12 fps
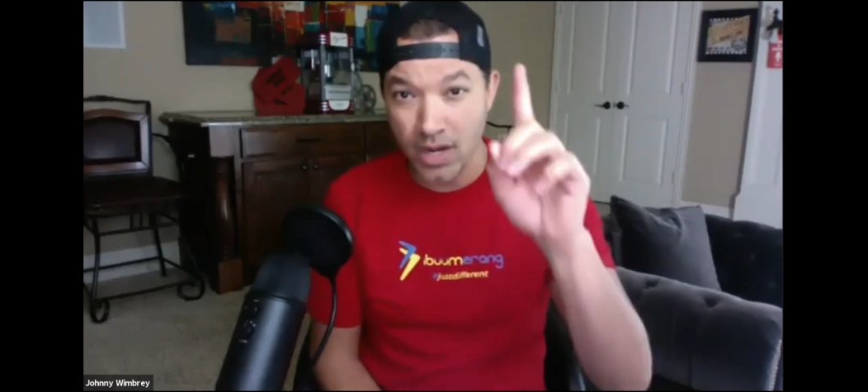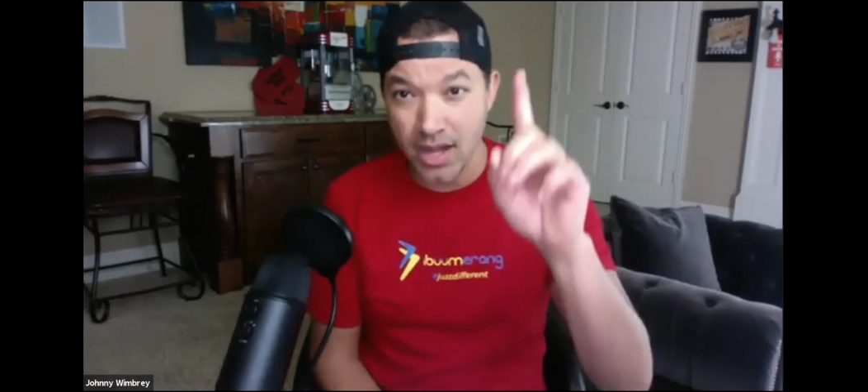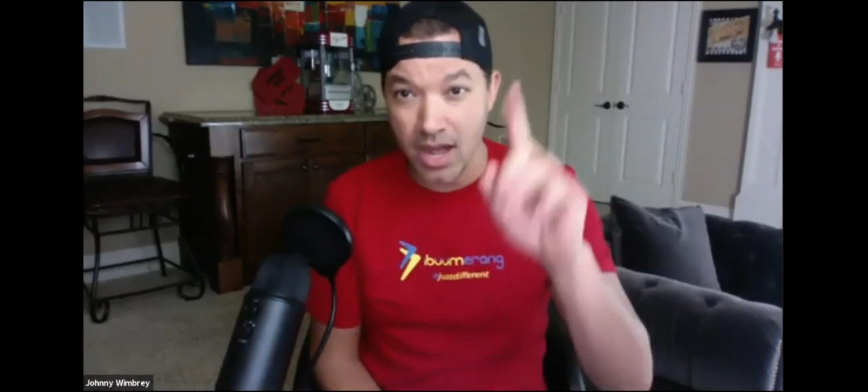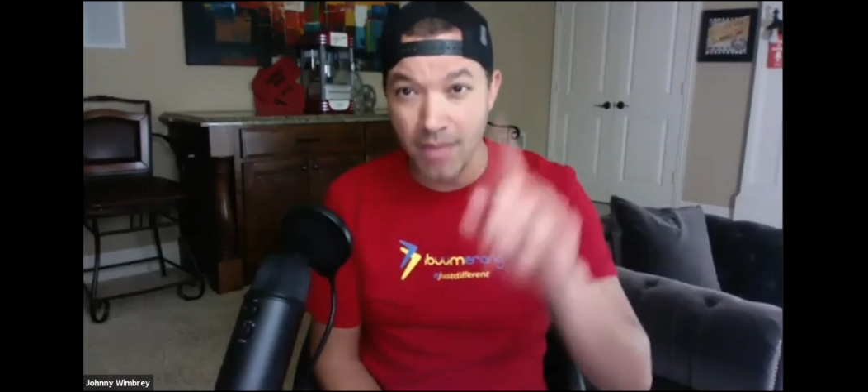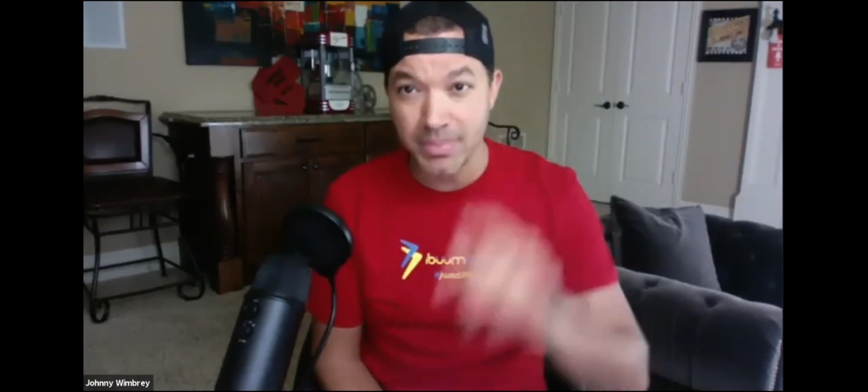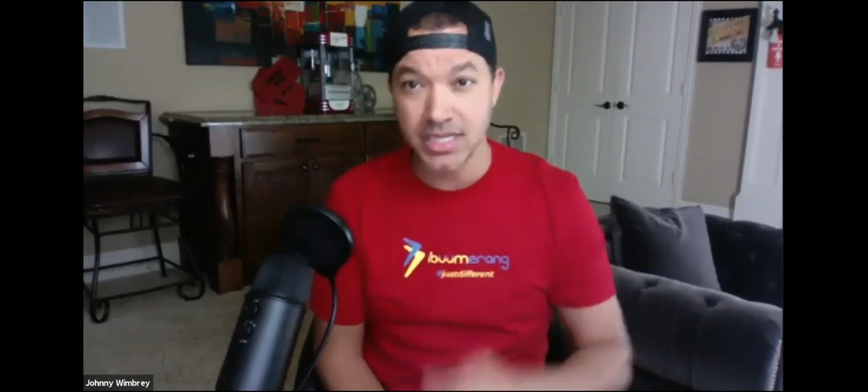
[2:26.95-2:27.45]

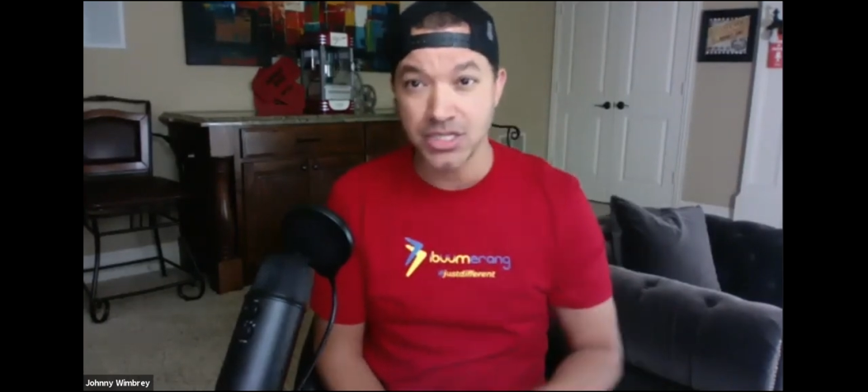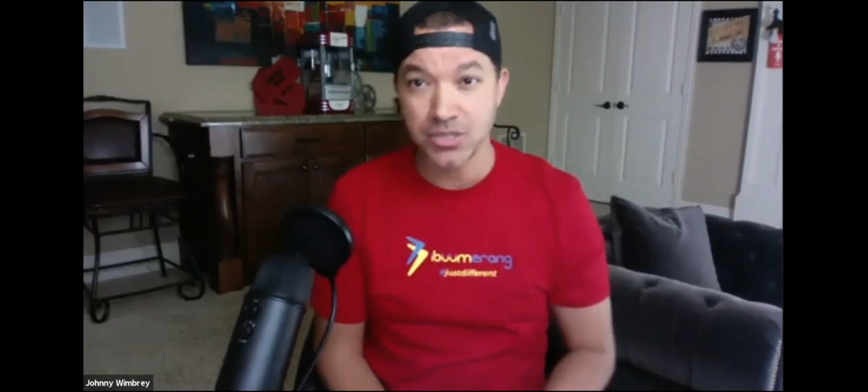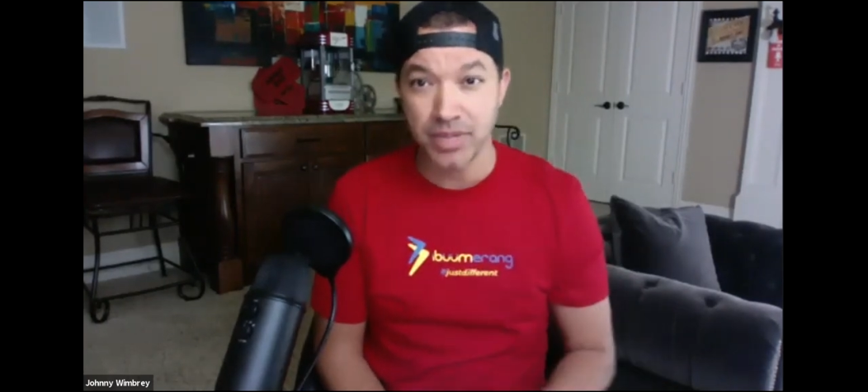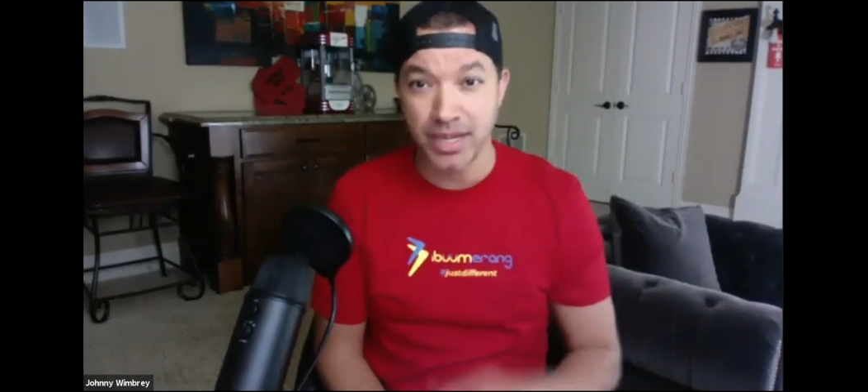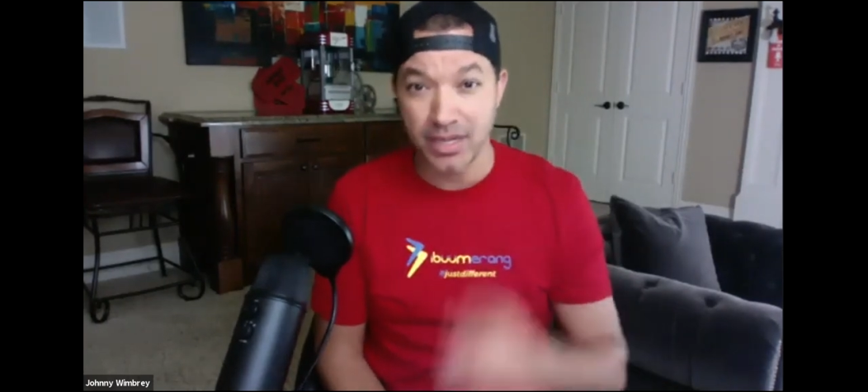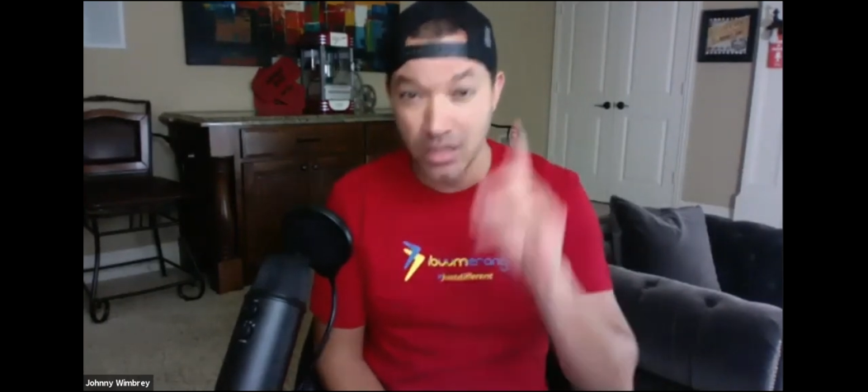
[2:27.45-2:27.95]
compensation
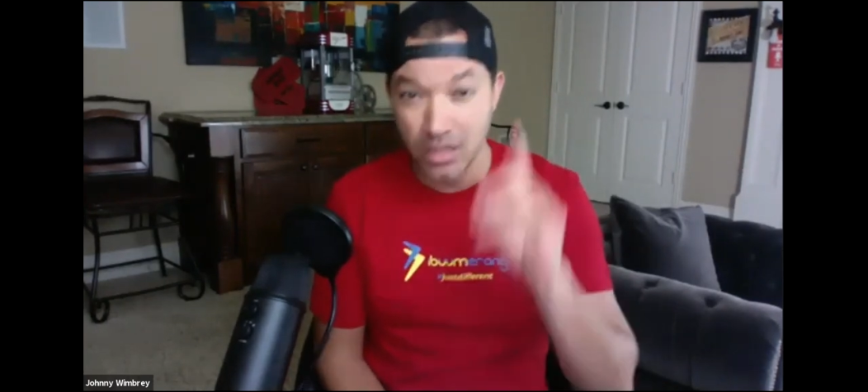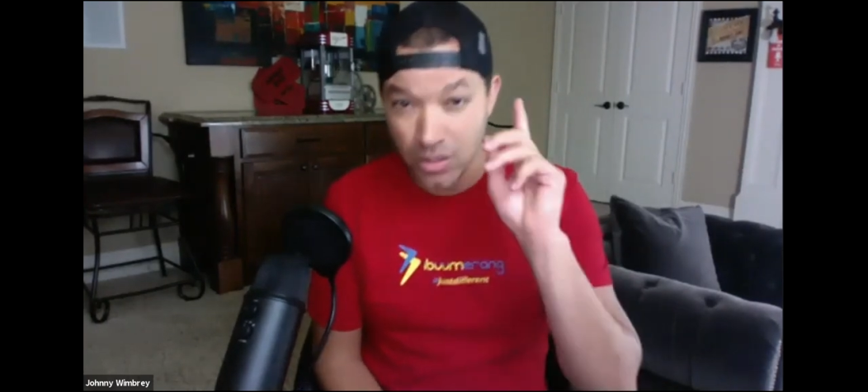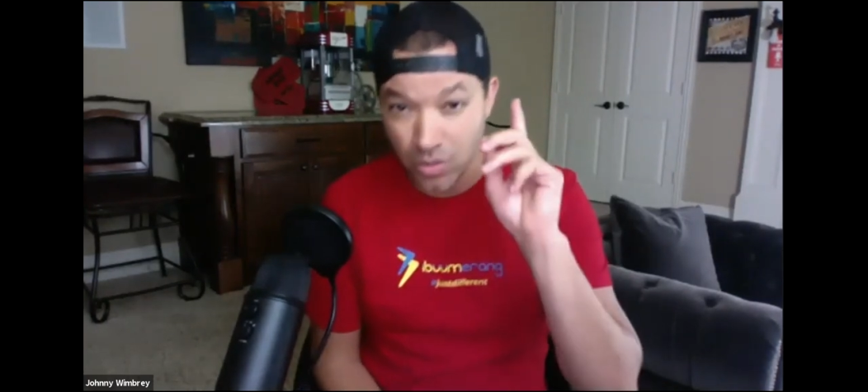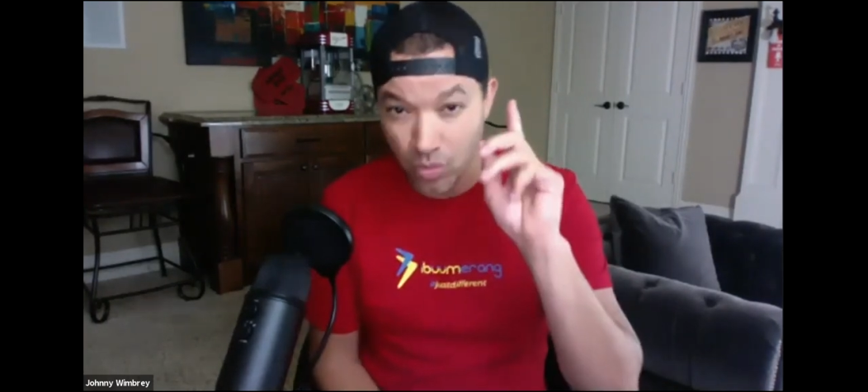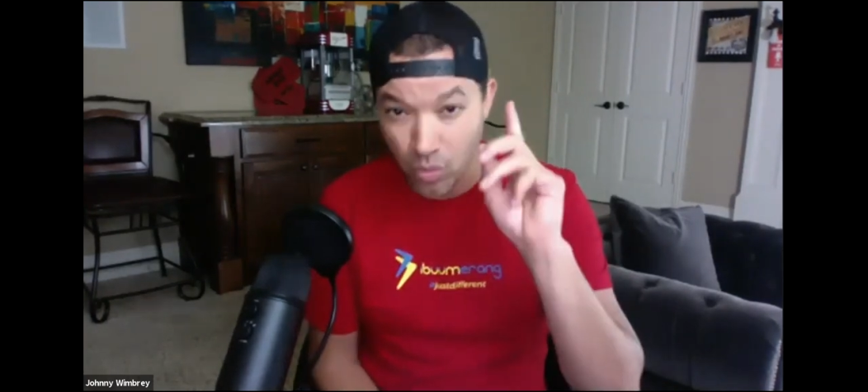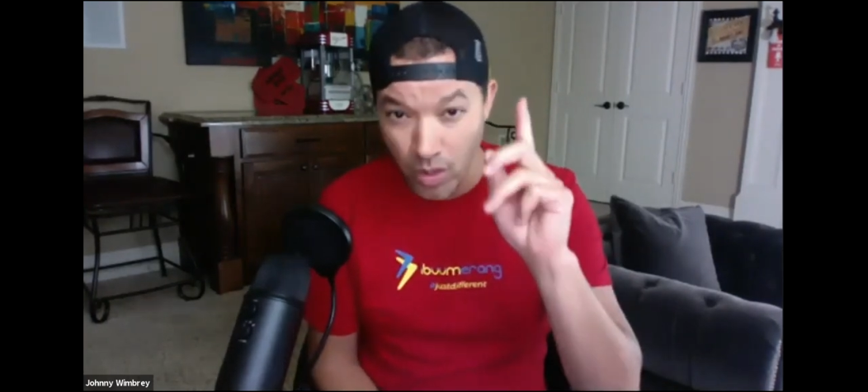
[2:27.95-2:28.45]
plan,
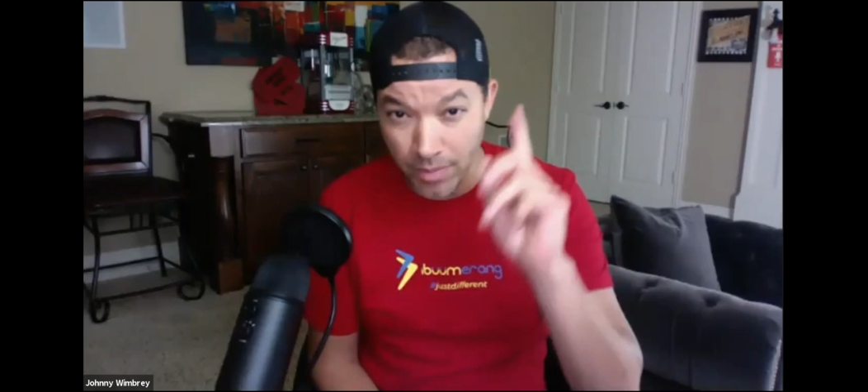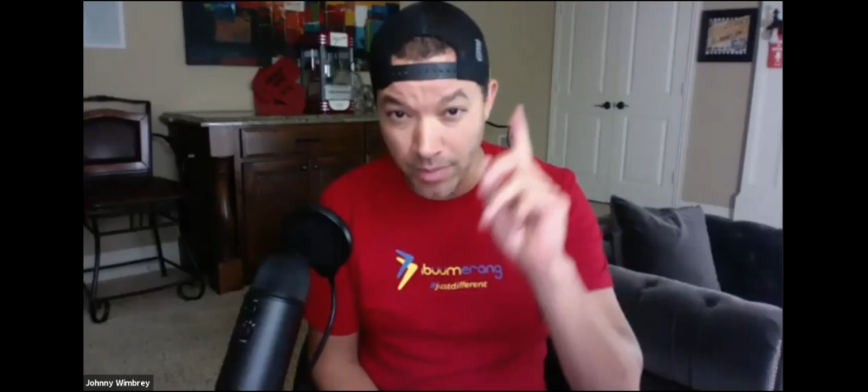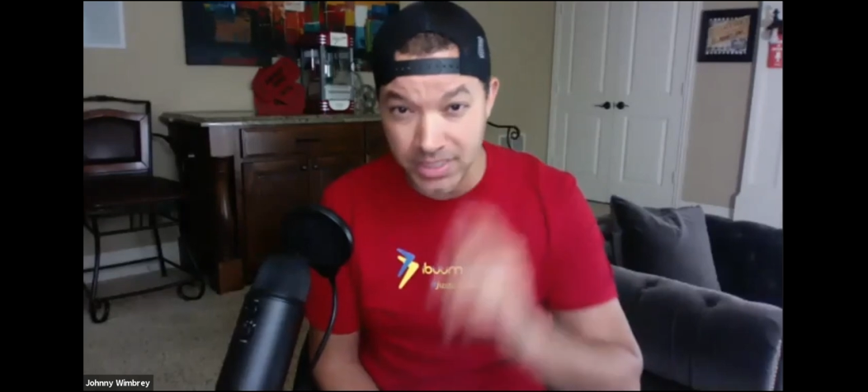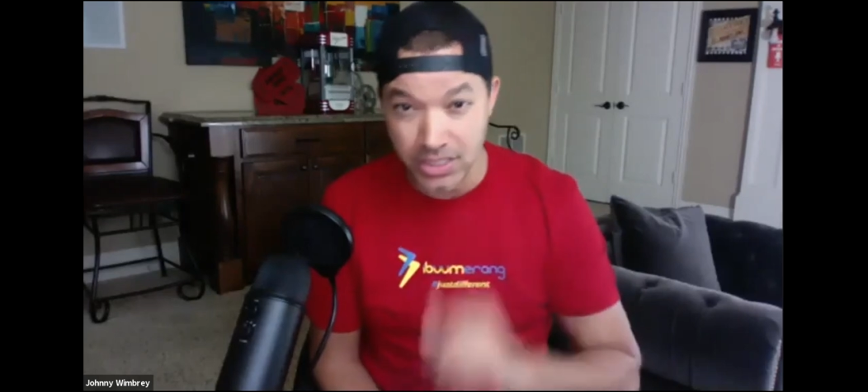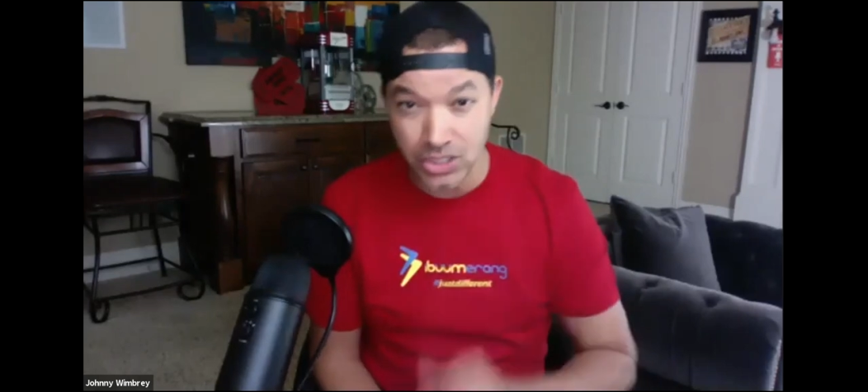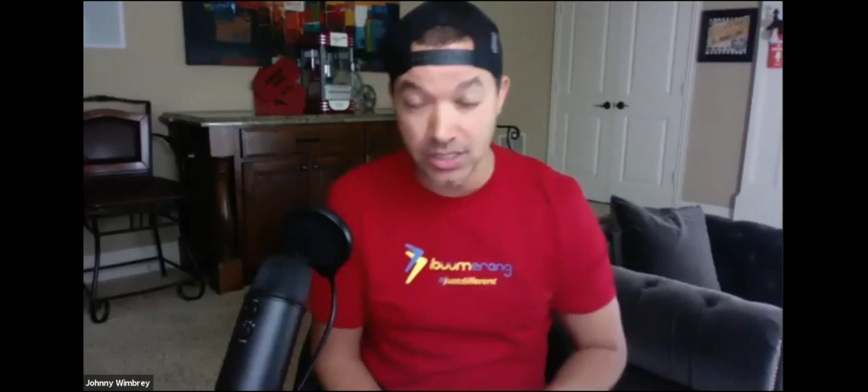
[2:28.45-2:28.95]
one
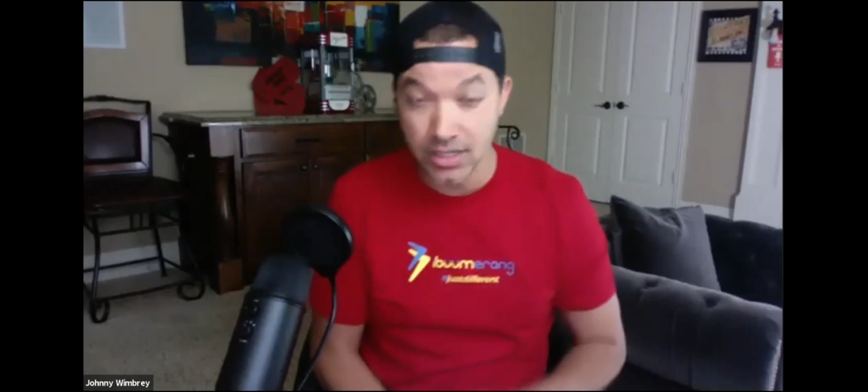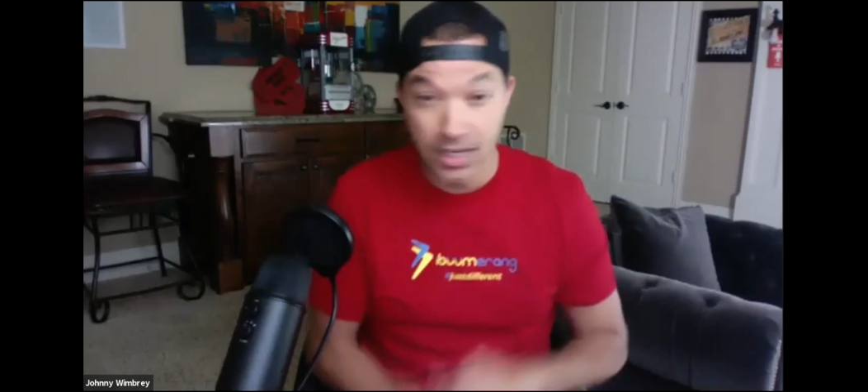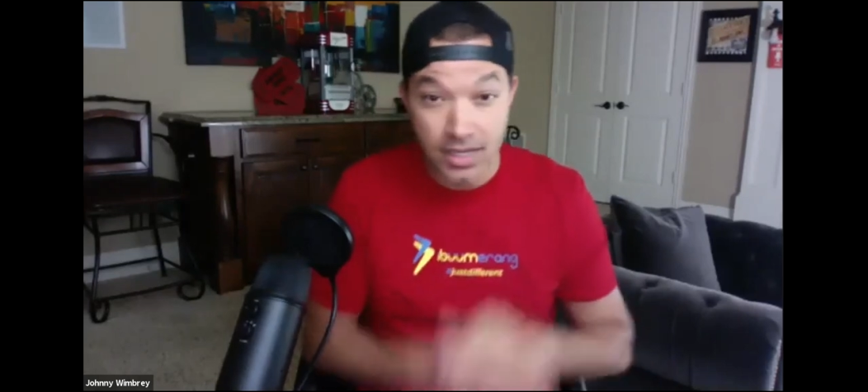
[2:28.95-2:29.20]
position.